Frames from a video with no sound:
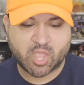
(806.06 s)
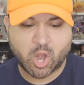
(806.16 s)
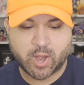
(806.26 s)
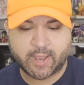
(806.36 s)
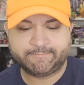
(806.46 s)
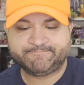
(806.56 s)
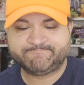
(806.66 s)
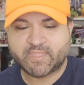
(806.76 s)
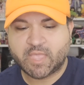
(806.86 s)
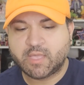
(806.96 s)
All right.
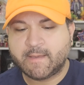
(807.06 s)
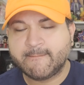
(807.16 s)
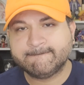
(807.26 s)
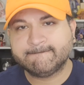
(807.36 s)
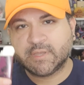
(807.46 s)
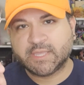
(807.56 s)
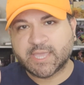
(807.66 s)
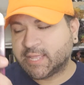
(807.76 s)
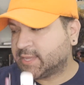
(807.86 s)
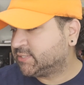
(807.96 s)

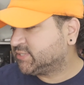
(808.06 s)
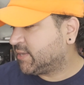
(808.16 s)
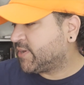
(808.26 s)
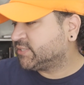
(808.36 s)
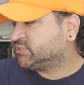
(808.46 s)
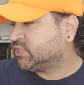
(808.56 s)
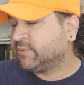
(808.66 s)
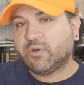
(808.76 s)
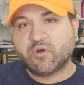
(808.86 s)
Gotta contact BoxyCharm.